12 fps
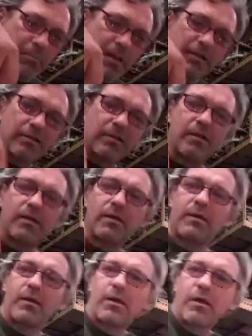melt
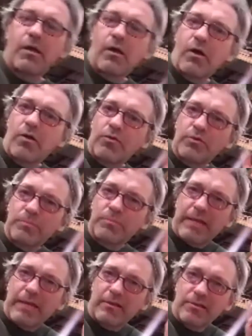all those
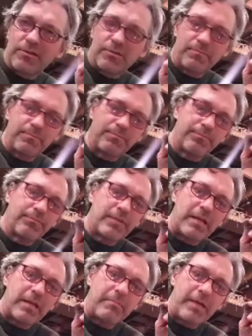petals that I
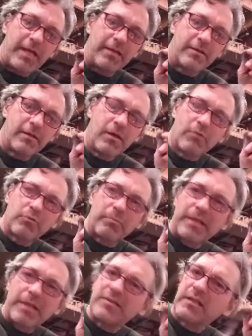made. They're
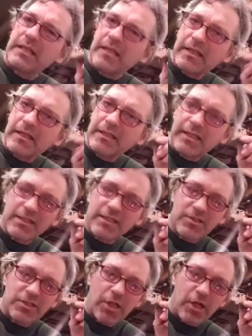basically like little
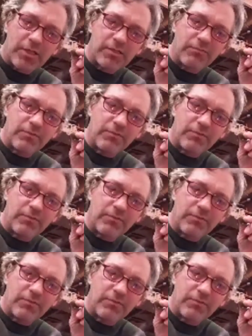slugs of